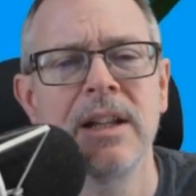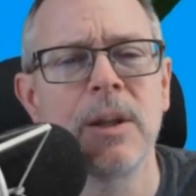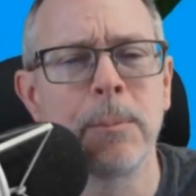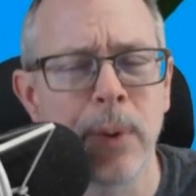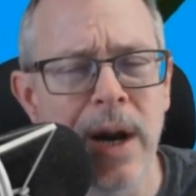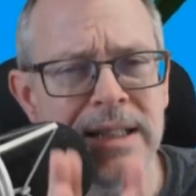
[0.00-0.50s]

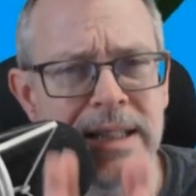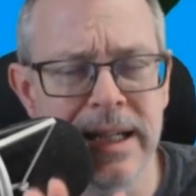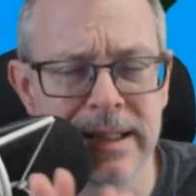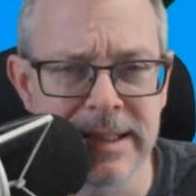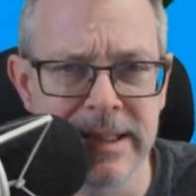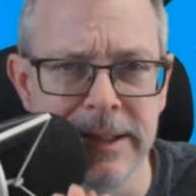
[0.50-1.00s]
The
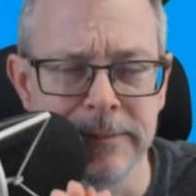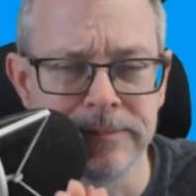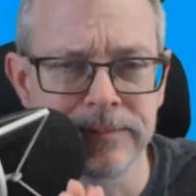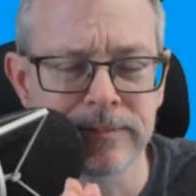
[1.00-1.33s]
presidency